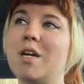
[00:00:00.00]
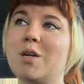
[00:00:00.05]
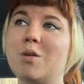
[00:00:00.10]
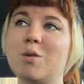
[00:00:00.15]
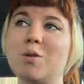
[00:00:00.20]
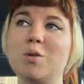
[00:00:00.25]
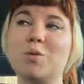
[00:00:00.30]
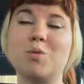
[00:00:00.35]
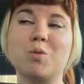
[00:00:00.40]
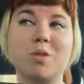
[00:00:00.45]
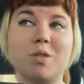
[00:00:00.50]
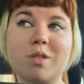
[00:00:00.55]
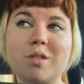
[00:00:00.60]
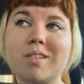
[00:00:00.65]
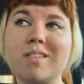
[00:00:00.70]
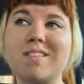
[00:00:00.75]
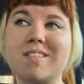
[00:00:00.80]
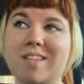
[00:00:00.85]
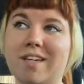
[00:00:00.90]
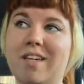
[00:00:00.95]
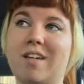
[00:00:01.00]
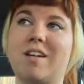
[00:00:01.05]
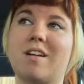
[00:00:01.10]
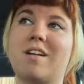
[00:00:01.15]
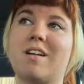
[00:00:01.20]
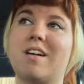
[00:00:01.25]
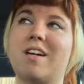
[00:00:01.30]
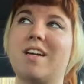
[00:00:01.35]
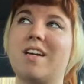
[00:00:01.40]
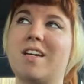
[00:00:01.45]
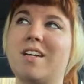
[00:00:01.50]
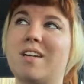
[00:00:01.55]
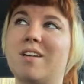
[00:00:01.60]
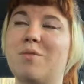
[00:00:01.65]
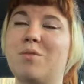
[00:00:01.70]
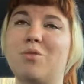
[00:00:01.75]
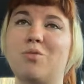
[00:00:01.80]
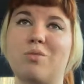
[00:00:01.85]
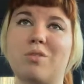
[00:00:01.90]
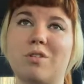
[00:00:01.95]
it was really scary and
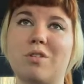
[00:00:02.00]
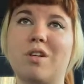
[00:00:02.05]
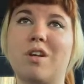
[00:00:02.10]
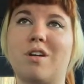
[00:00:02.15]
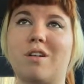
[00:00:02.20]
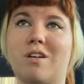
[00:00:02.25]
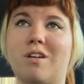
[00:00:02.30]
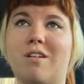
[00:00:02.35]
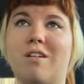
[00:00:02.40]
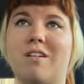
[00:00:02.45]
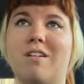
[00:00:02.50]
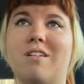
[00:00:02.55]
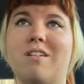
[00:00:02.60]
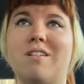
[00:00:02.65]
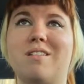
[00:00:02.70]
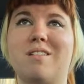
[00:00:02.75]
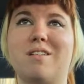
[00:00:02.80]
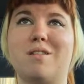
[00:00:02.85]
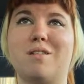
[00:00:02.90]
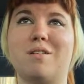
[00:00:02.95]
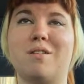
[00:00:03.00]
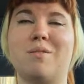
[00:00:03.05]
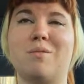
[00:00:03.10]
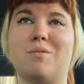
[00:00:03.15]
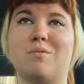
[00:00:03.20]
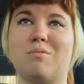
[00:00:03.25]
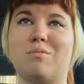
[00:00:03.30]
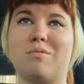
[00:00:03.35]
it was really hard and it